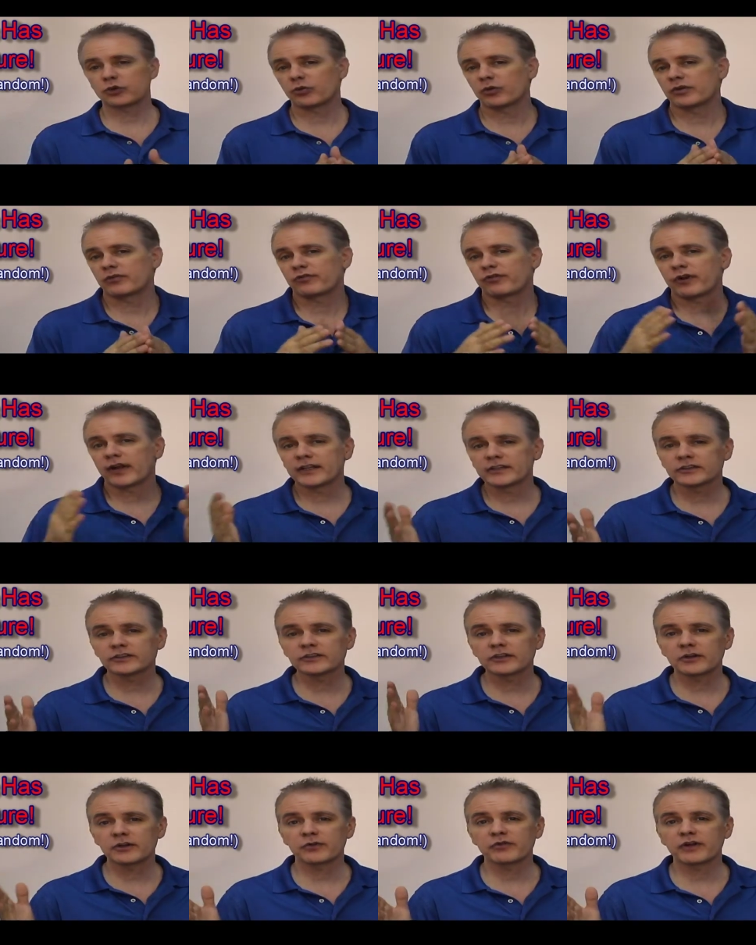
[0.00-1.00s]
when phrases
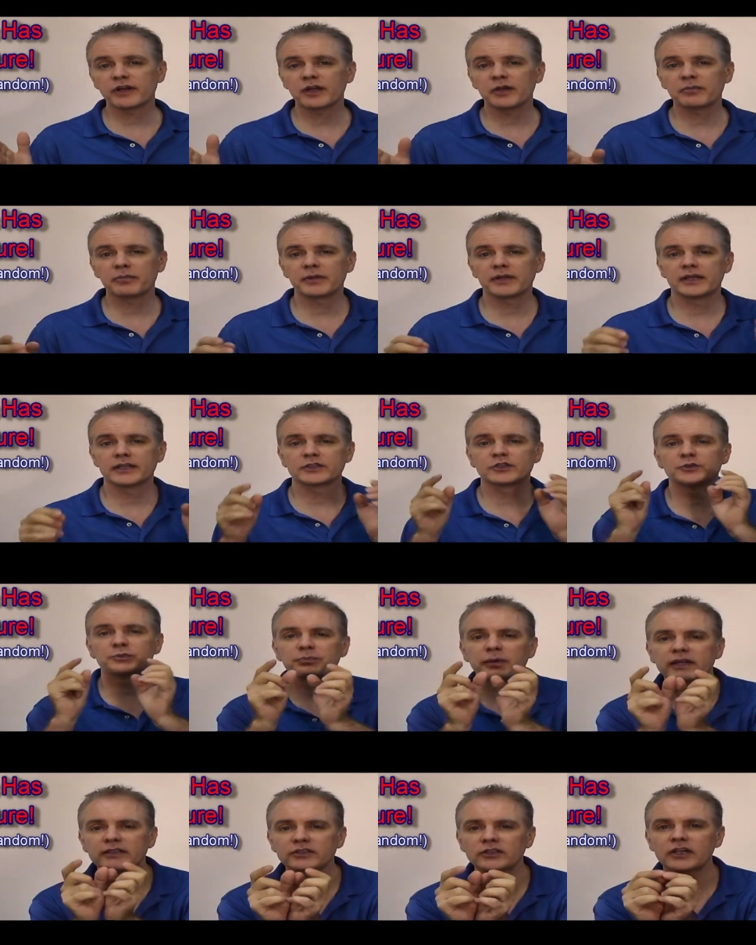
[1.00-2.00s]
are developing,
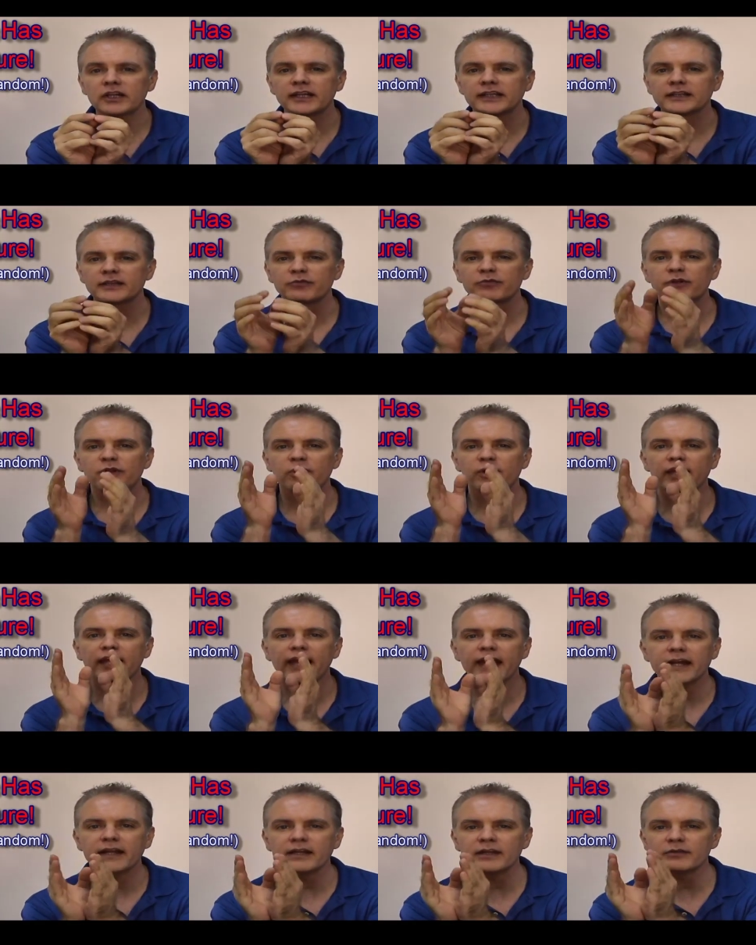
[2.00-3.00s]
especially at the very
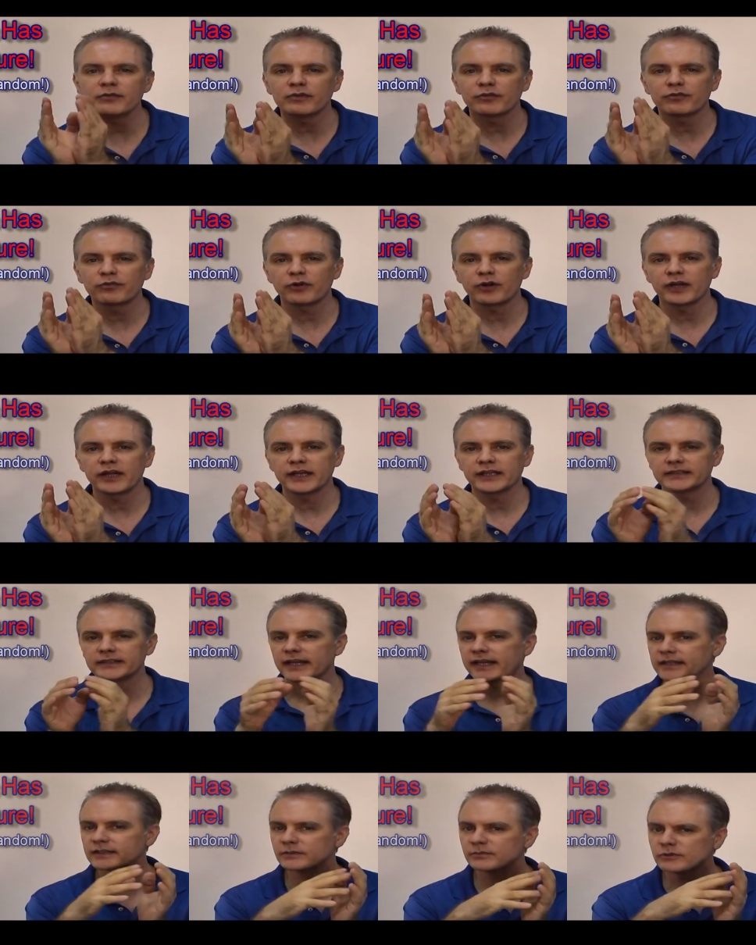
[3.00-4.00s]
end of a phrase,
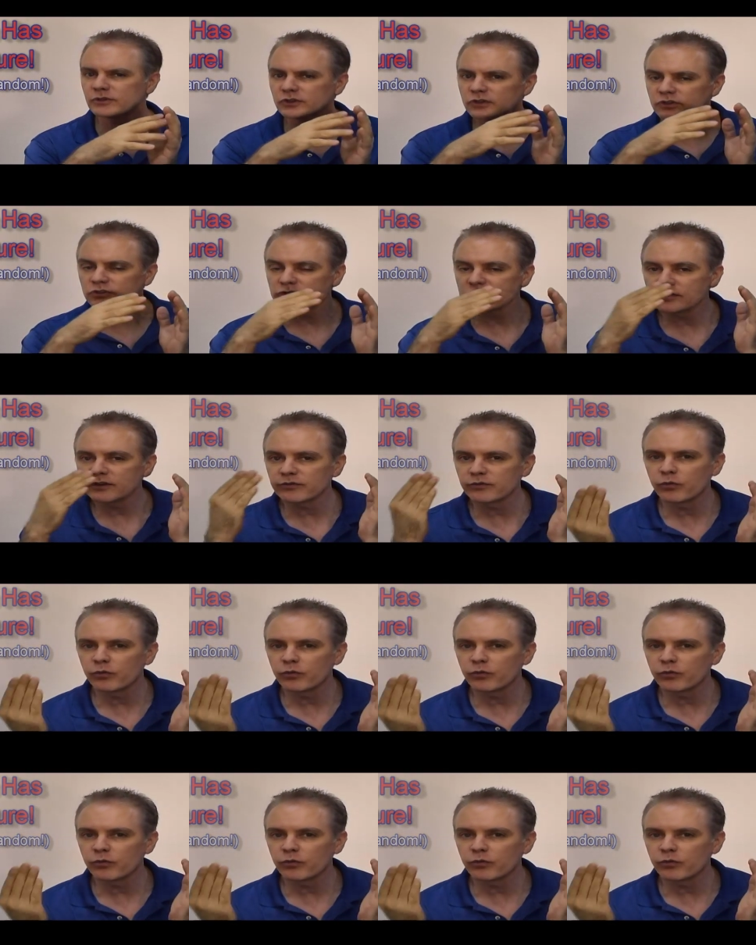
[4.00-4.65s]
as the musicians have